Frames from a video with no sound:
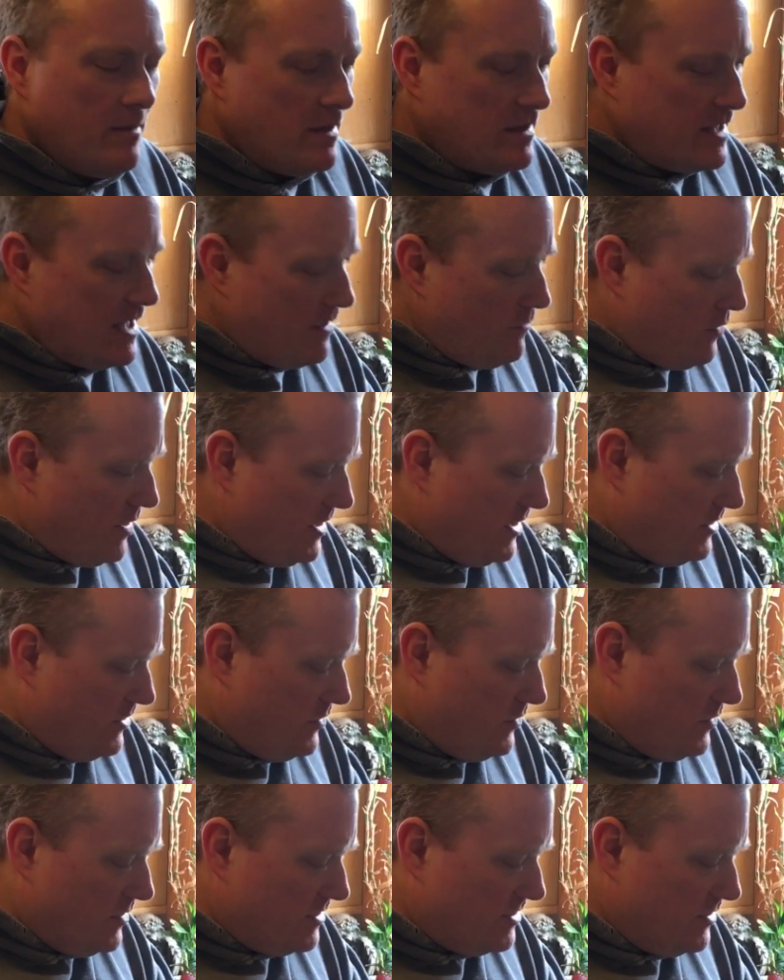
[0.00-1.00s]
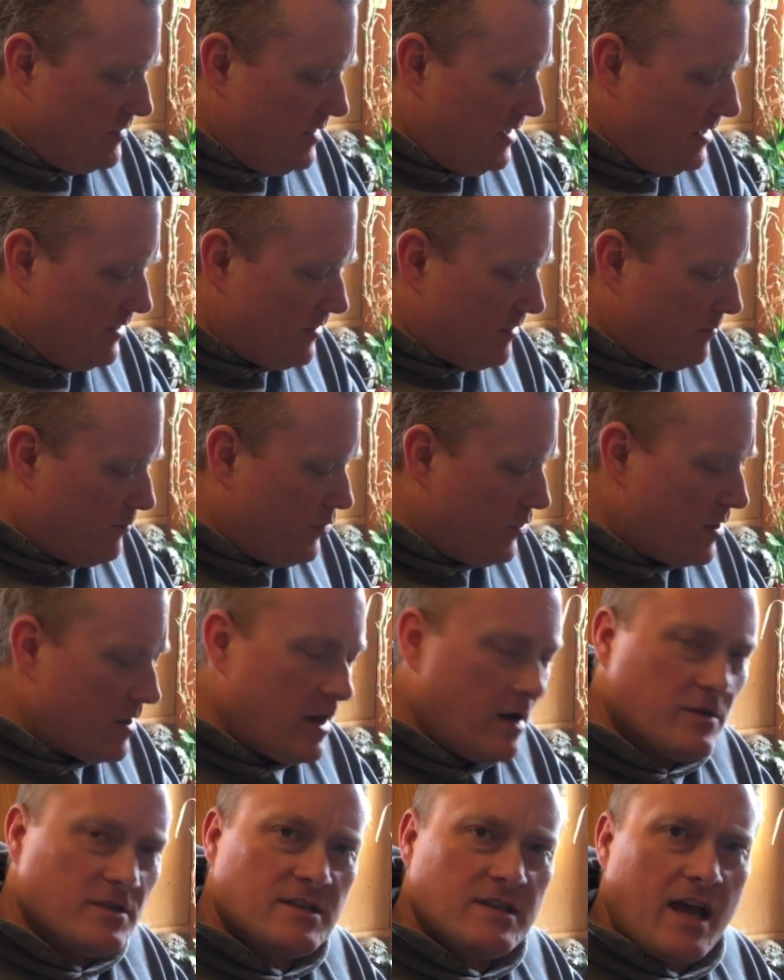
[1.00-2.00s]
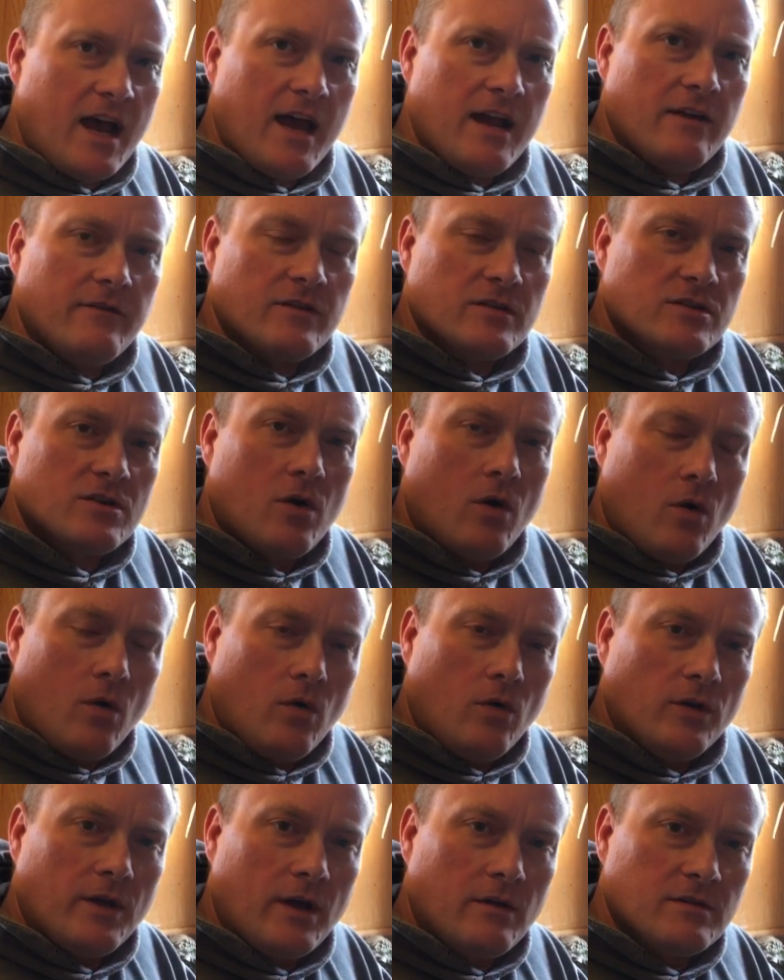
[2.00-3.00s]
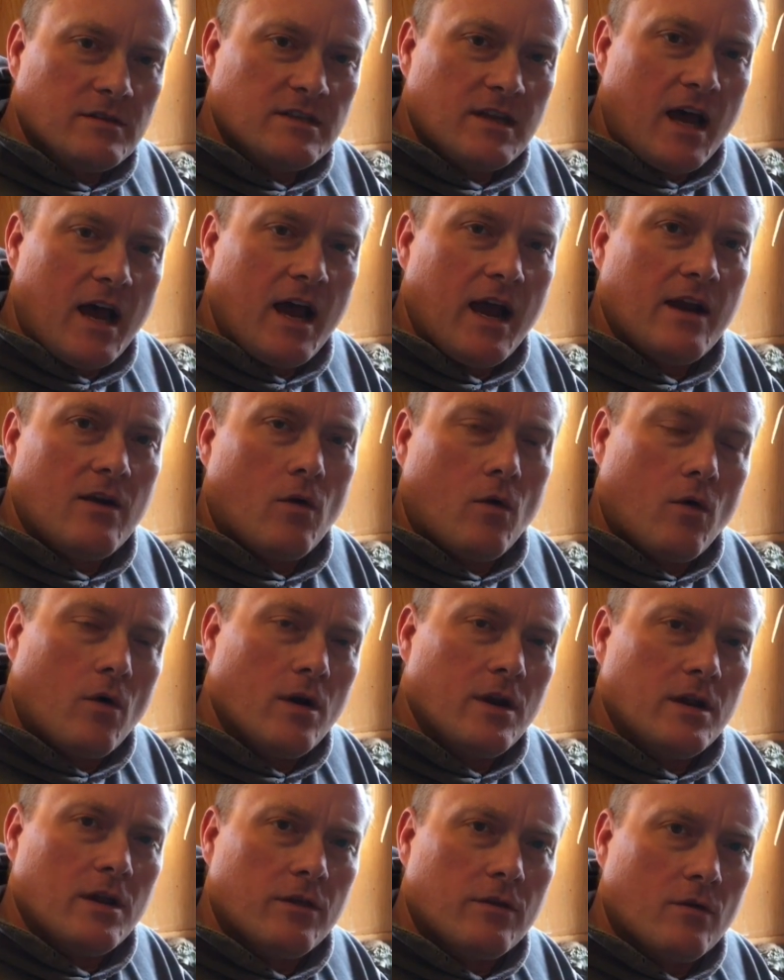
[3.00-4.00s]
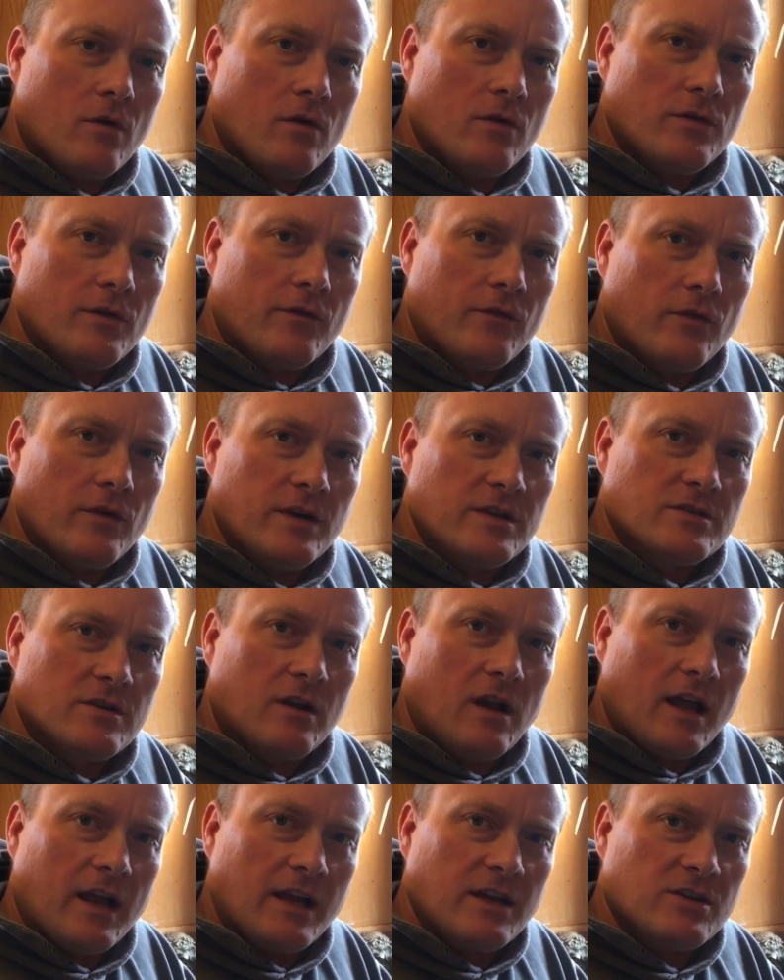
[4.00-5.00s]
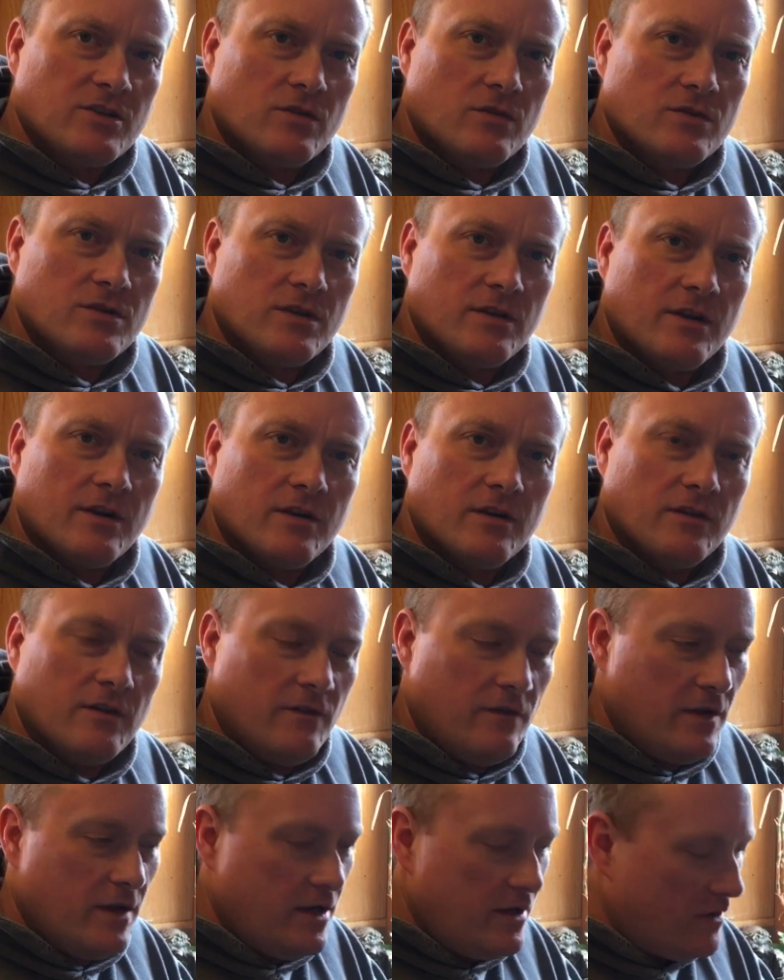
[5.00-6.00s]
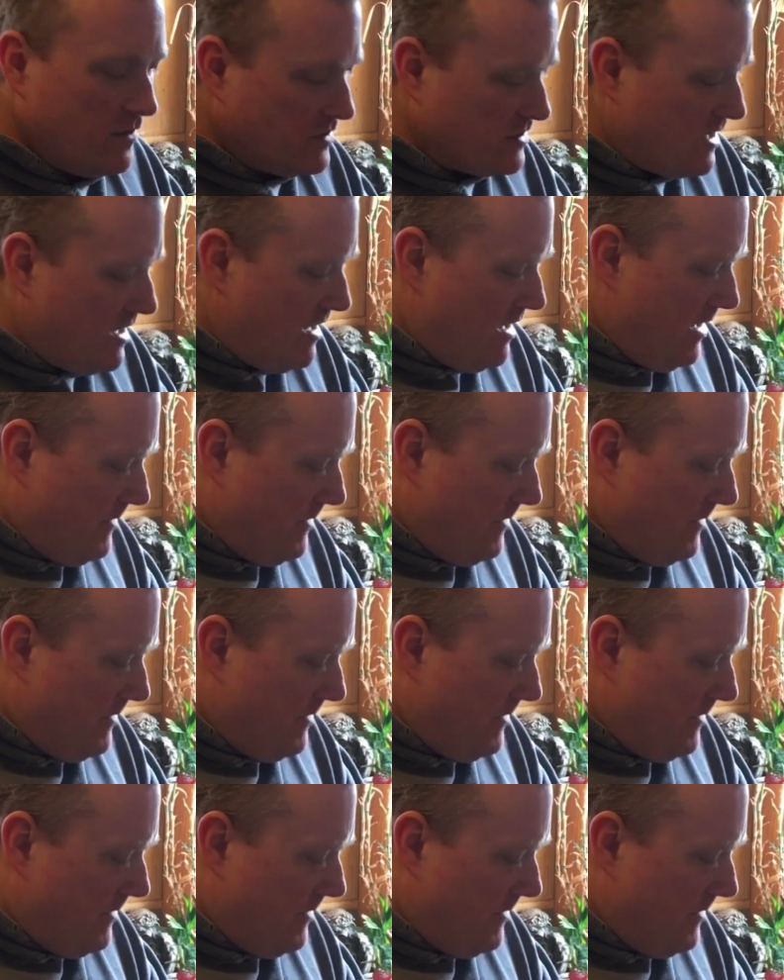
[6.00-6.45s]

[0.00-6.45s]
But then what you do is you either put it outside if it's cold outside, or you throw it in the freezer like I showed you there in the videos